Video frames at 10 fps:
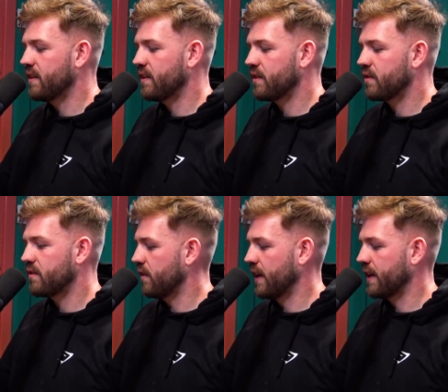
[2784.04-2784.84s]
it?
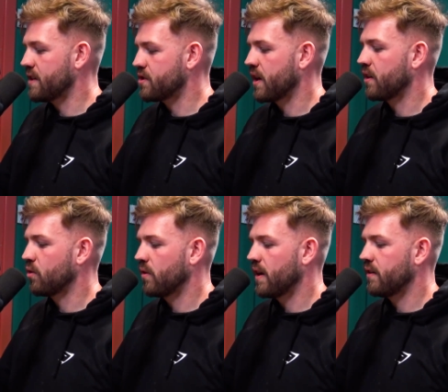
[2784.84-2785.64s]
Like in
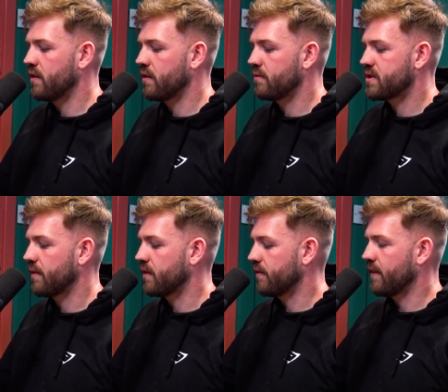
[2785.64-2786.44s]
general, then the
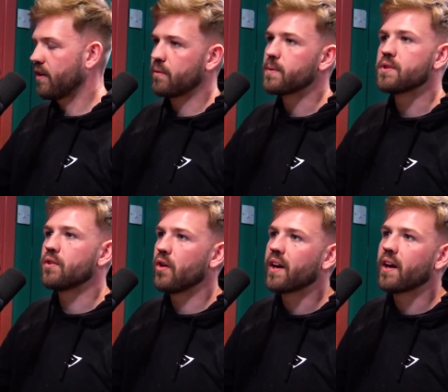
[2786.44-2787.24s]
seventy five hard. Would you
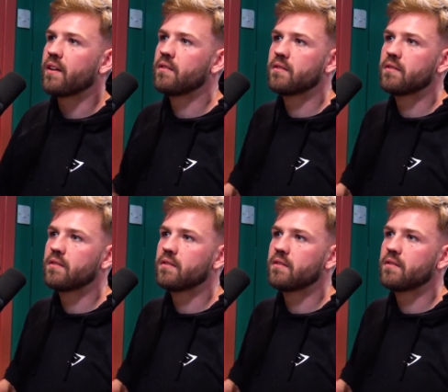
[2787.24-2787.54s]
do it again?